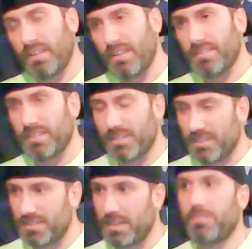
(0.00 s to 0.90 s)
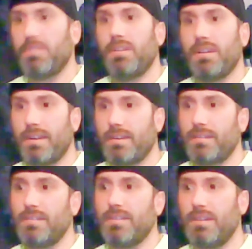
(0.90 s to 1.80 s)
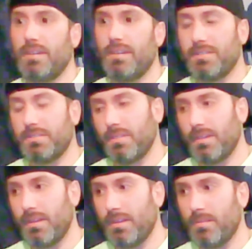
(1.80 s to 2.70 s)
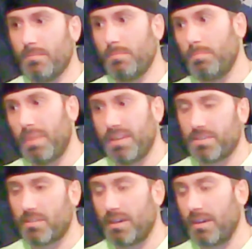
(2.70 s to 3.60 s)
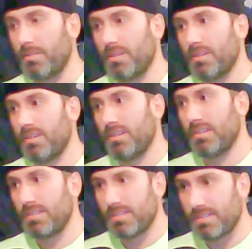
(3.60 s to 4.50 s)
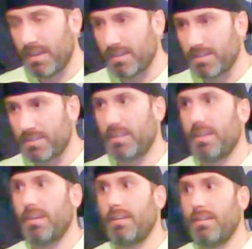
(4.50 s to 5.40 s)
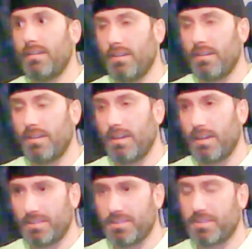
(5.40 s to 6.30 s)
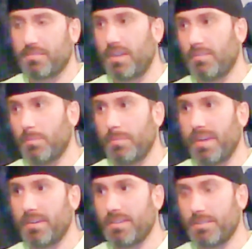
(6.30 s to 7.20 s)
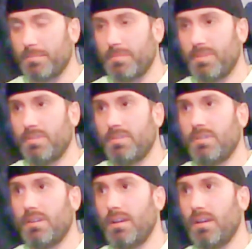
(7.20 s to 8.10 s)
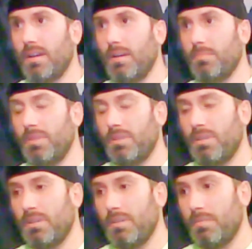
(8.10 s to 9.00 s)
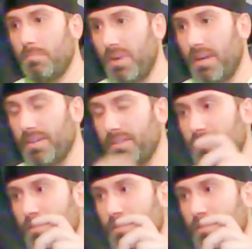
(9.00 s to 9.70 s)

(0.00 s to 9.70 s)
instinct itself, again, is based around sex as a survival mechanism. But